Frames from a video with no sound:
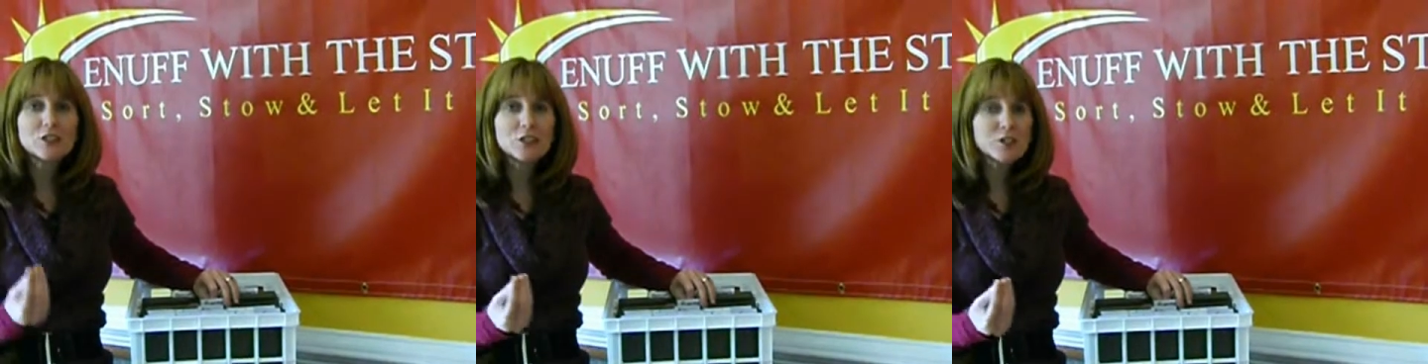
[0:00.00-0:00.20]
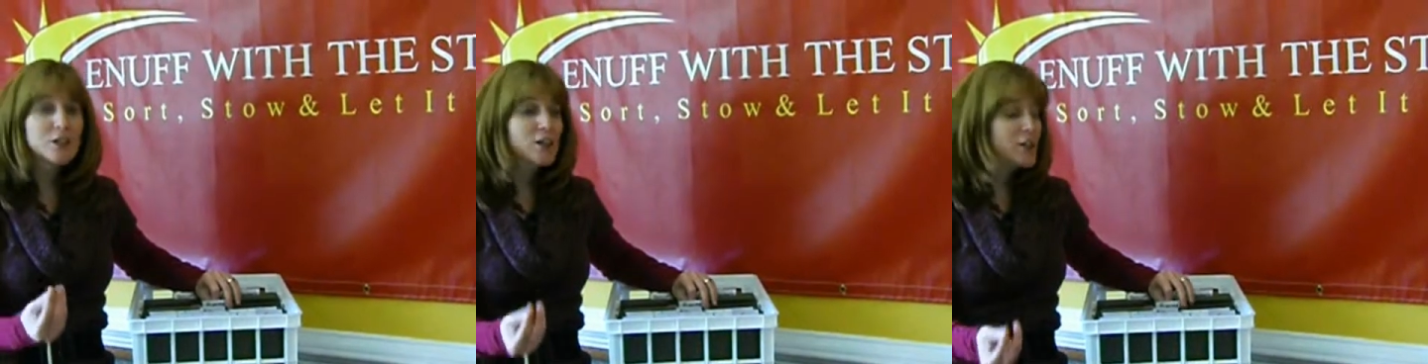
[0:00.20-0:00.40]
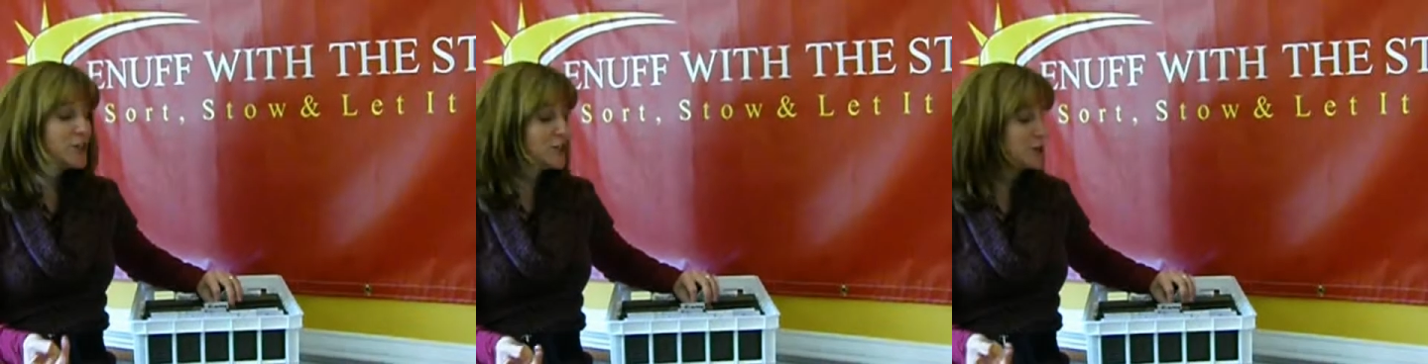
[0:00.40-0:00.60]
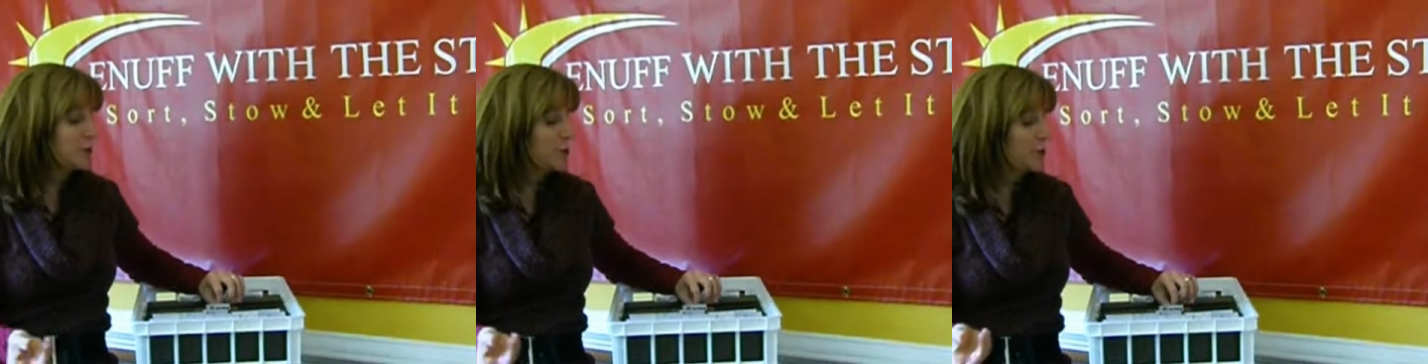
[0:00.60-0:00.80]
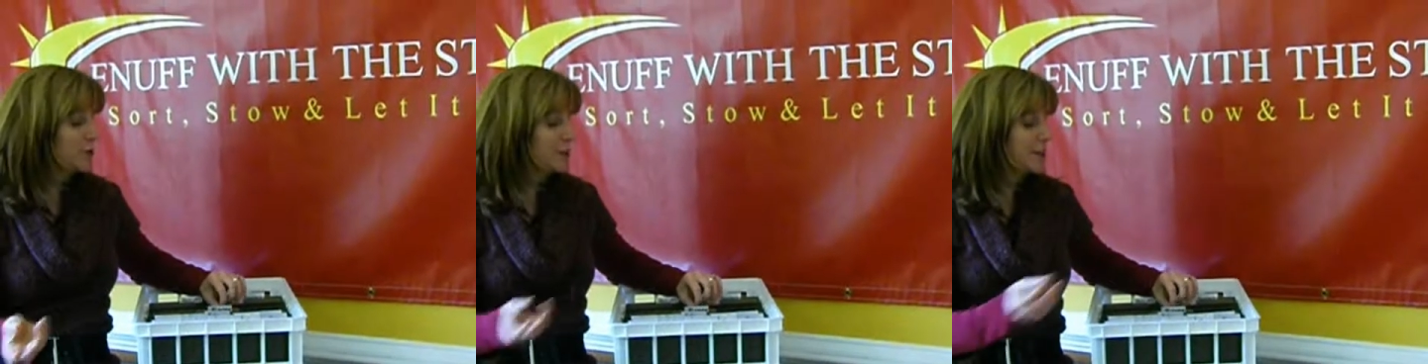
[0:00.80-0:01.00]
year. You
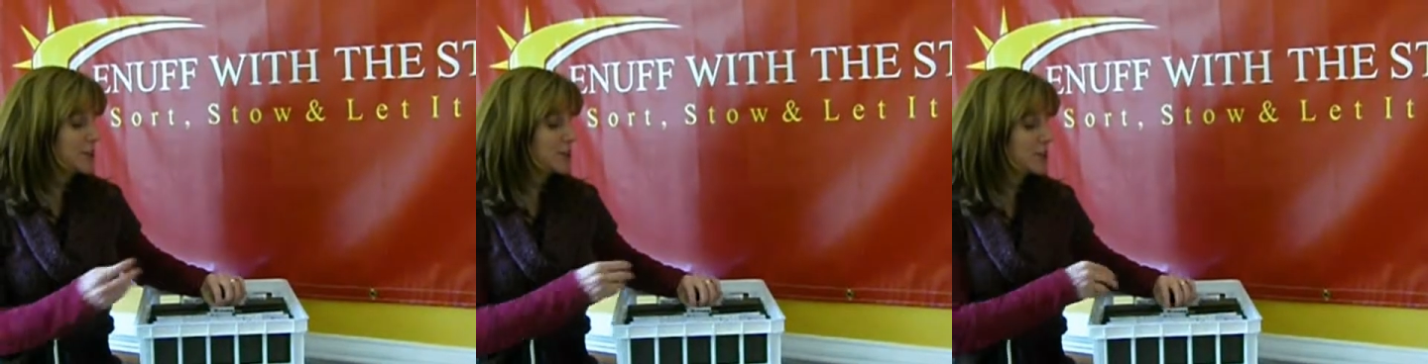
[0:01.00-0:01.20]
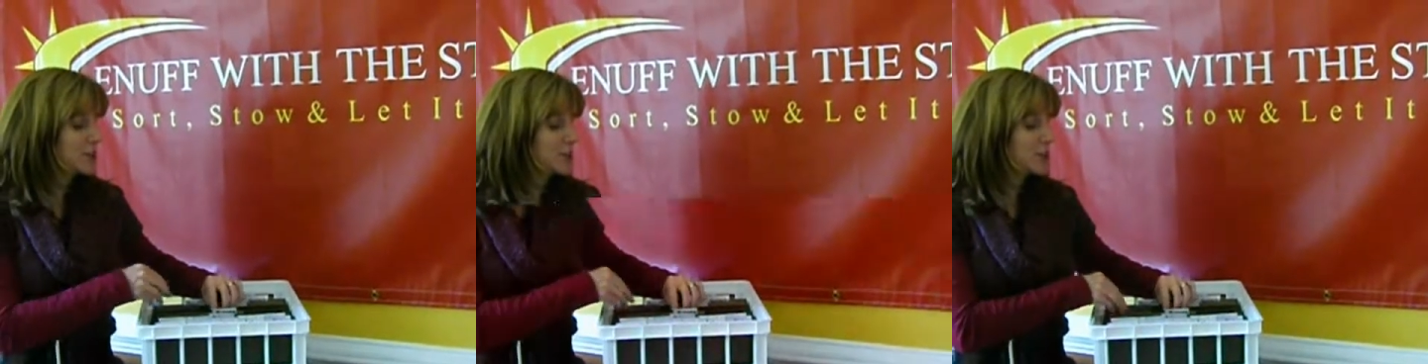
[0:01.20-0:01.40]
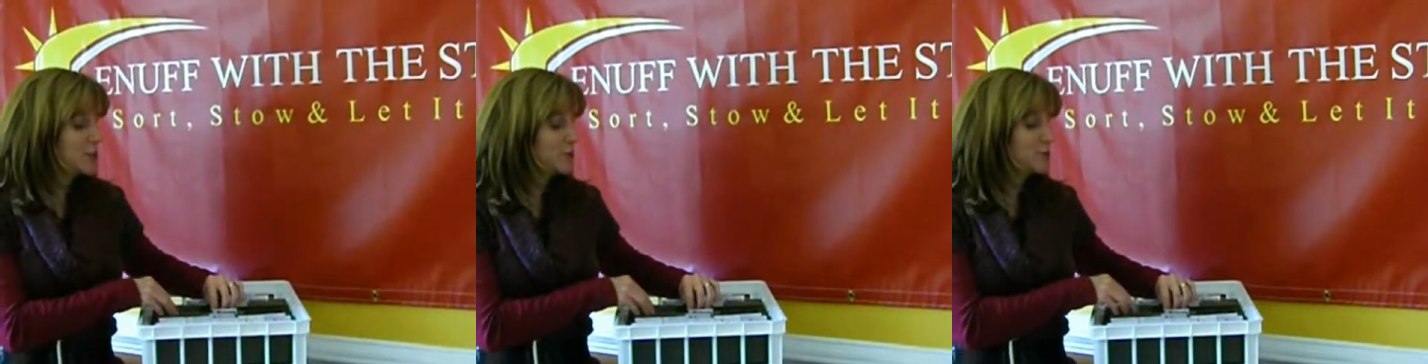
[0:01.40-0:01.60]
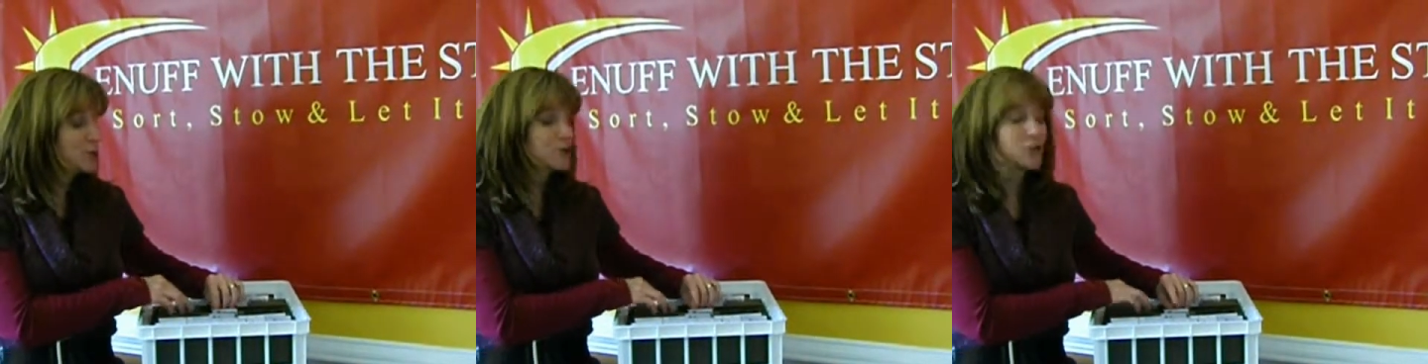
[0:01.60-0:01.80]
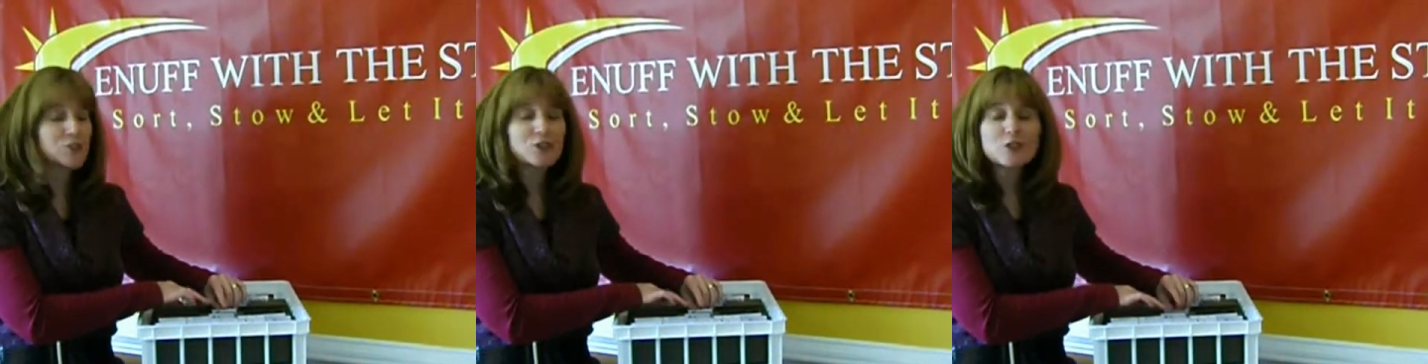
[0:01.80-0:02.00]
can quickly just go to
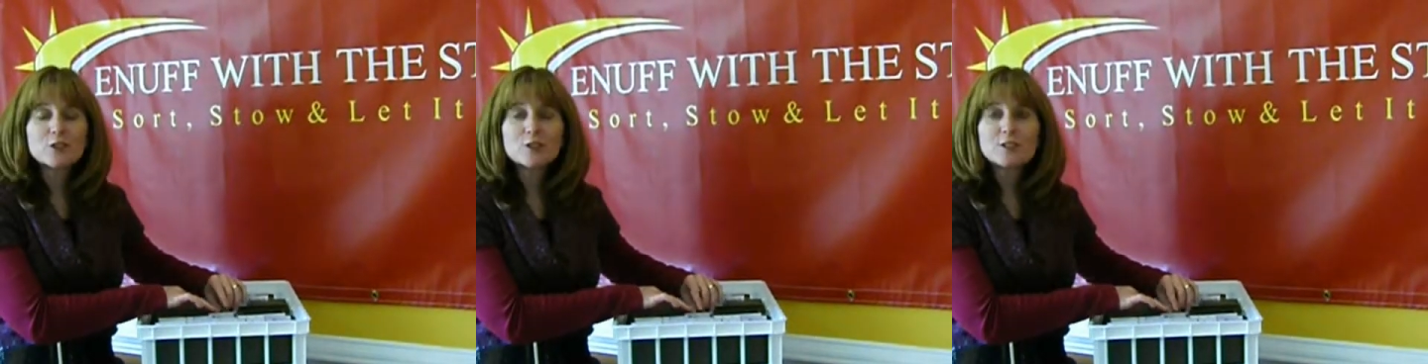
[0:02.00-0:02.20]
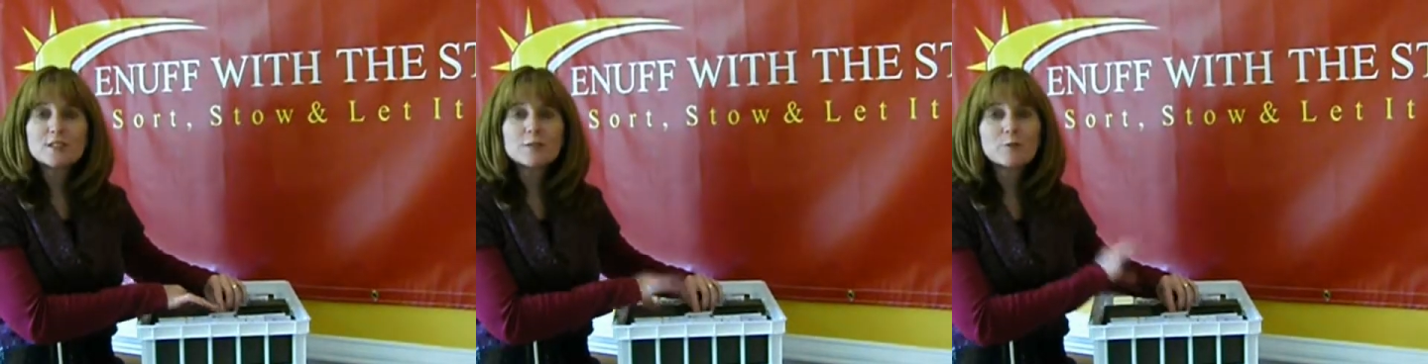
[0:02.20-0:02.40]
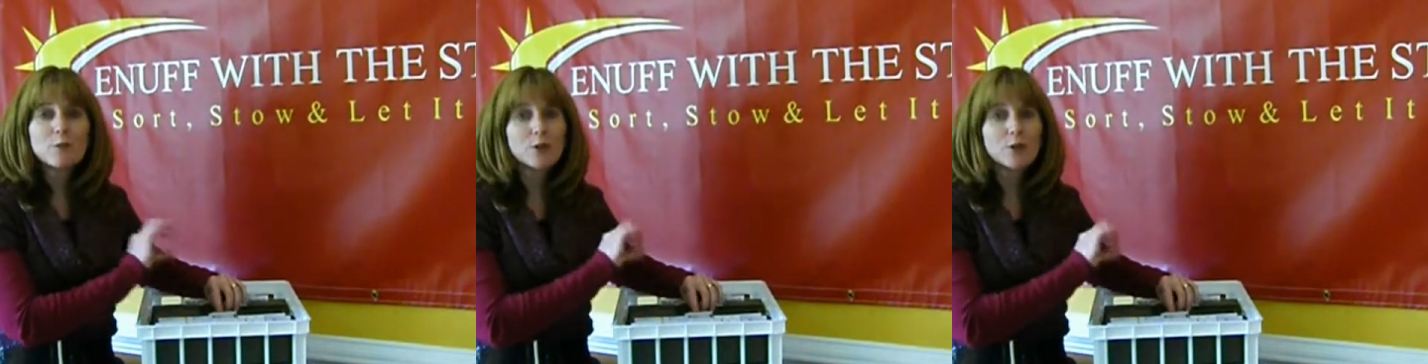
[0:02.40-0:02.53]
insurance,